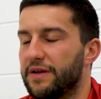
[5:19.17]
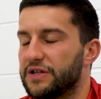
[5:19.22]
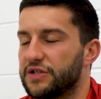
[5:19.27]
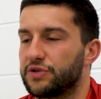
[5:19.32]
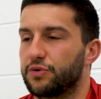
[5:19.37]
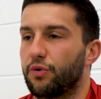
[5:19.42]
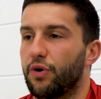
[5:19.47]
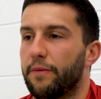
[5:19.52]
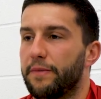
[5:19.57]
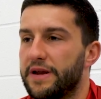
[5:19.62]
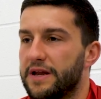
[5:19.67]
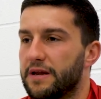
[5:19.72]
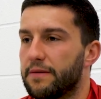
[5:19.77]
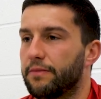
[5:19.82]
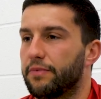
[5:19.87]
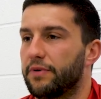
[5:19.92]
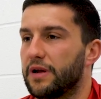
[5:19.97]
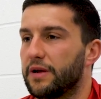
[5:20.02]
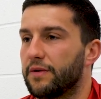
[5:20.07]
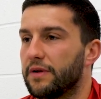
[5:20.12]
It's sore, but you
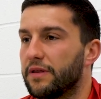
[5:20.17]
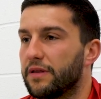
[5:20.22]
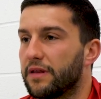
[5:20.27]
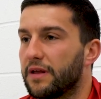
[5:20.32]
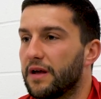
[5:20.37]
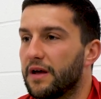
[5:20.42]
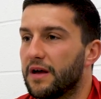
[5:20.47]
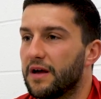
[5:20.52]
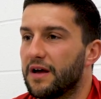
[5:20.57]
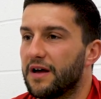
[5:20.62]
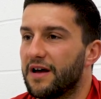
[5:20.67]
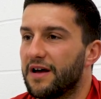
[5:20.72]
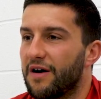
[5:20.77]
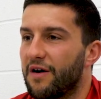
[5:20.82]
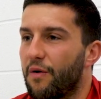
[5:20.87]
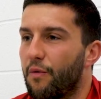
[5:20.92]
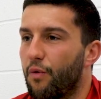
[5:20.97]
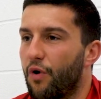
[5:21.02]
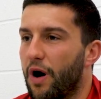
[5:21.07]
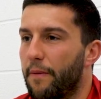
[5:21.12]
can play with.
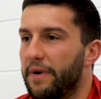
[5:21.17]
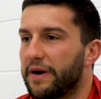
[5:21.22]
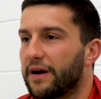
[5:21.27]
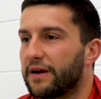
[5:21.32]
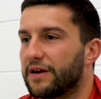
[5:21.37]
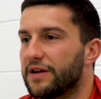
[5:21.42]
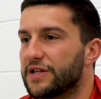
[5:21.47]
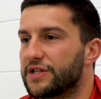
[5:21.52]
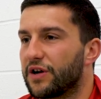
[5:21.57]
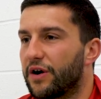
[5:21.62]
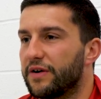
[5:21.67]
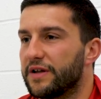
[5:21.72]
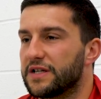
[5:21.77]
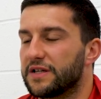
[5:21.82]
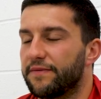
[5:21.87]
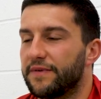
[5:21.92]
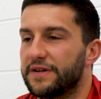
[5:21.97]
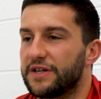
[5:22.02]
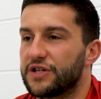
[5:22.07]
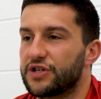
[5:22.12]
What a bigger concern is
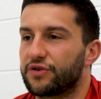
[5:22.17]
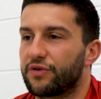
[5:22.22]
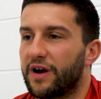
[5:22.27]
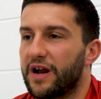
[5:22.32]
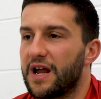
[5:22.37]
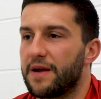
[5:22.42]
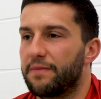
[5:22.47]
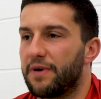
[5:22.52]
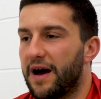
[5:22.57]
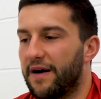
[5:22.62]
if they describe